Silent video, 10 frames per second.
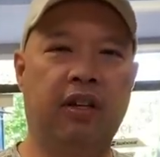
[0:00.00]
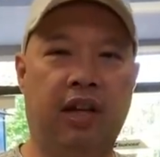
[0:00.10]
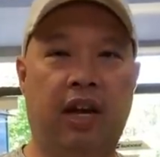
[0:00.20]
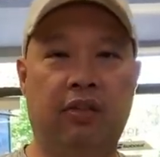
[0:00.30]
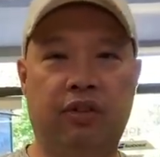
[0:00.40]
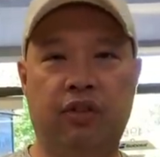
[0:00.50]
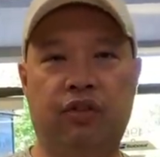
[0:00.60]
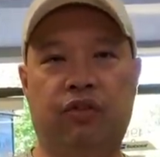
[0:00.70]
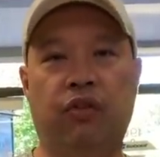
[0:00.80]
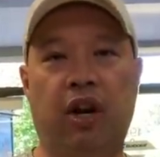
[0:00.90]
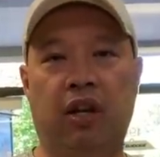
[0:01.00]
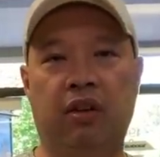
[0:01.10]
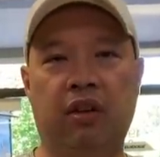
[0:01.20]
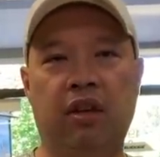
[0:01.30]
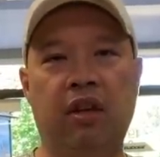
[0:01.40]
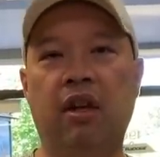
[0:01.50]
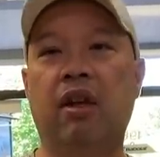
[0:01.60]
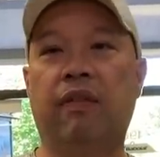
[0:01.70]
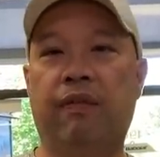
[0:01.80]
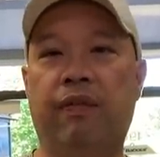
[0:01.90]
ounces strung.
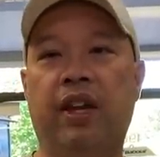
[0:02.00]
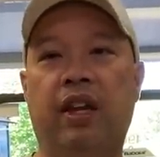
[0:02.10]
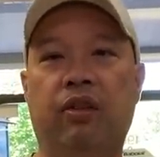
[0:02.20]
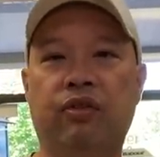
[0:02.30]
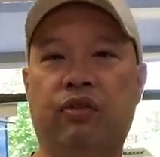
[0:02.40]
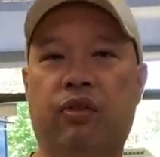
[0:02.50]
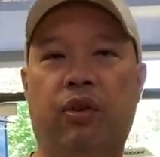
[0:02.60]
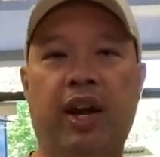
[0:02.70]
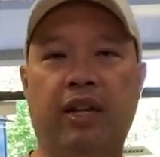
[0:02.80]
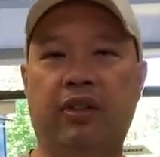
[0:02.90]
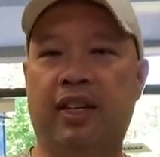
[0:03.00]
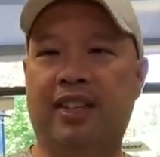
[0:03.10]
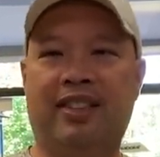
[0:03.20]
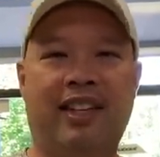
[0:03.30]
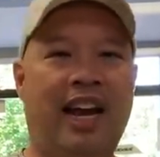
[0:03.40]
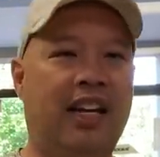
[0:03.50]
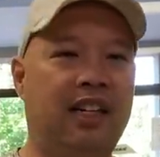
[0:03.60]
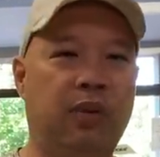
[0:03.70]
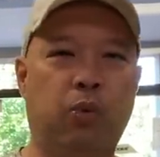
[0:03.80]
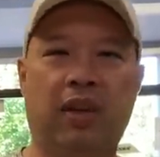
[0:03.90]
Feels great,
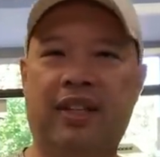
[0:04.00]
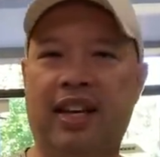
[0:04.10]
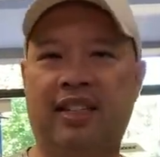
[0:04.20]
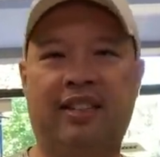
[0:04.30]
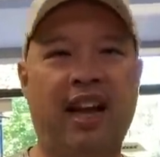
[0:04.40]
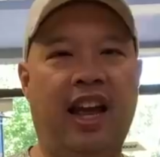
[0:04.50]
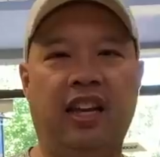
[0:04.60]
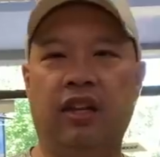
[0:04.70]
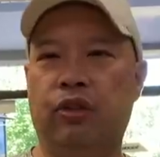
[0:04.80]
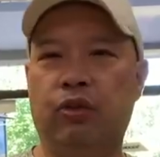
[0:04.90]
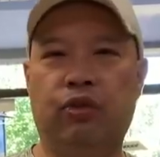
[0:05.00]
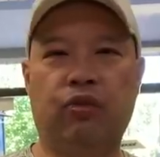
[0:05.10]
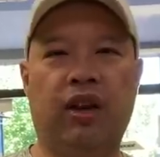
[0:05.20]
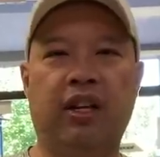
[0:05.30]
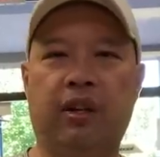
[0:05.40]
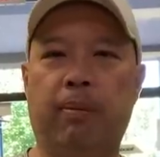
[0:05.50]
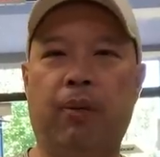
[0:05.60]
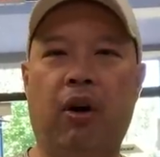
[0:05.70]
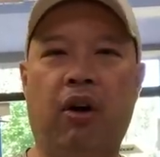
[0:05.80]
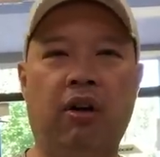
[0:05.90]
exactly what they say. You strike the
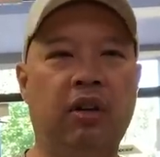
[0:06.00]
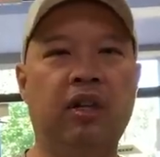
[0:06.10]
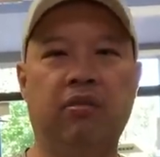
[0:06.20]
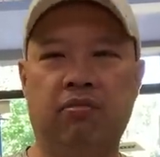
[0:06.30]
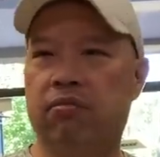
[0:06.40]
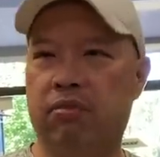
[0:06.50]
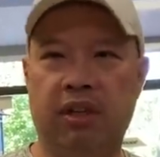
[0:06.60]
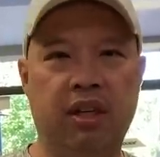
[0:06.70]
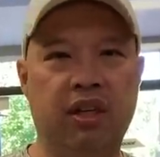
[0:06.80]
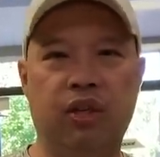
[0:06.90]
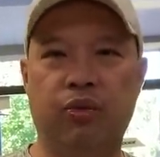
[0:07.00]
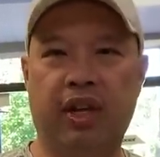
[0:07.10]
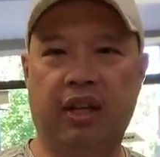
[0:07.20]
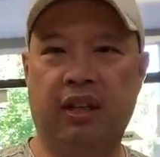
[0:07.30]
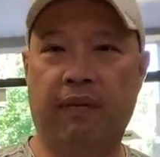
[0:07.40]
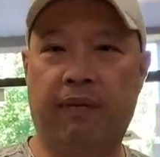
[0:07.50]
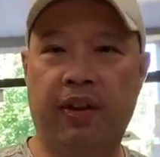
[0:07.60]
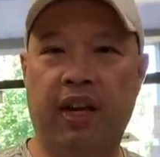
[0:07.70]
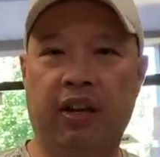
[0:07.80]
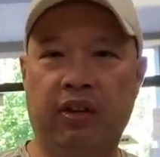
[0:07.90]
ball, you get the
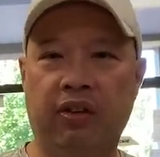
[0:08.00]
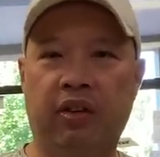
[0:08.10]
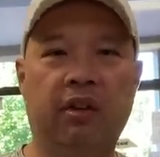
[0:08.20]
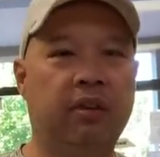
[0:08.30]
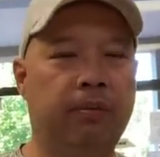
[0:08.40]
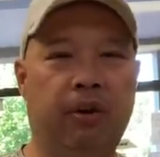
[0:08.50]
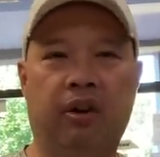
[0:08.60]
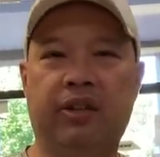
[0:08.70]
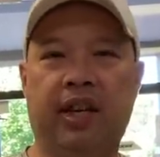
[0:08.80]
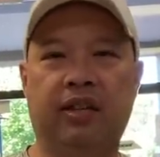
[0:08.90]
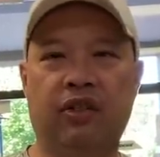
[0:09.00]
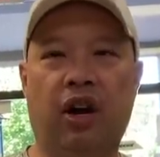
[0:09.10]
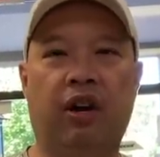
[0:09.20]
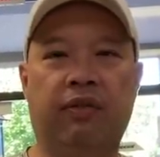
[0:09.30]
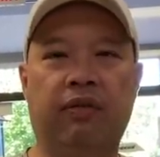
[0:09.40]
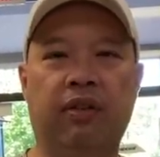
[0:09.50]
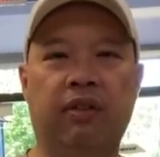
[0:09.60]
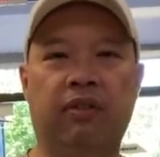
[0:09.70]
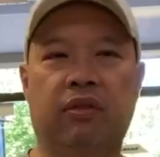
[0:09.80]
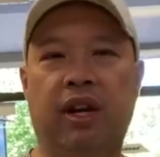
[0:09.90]
feel, ball takes off,
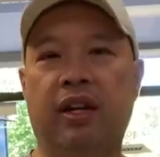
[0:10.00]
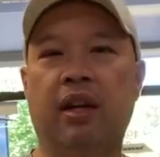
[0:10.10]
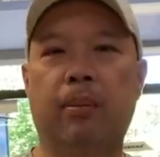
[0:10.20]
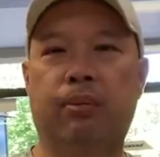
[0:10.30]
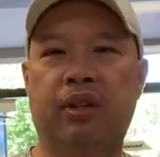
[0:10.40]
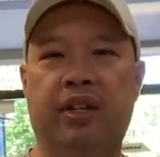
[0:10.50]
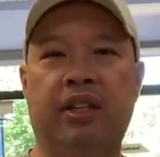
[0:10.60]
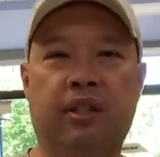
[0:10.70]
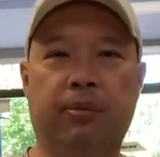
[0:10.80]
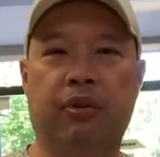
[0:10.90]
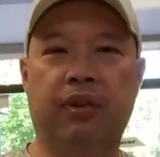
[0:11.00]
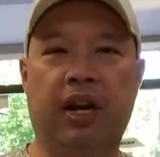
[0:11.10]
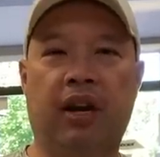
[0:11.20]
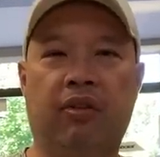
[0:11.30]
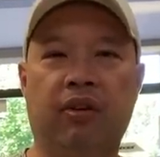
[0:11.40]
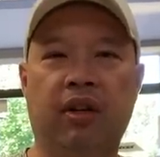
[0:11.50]
right? Predictable now.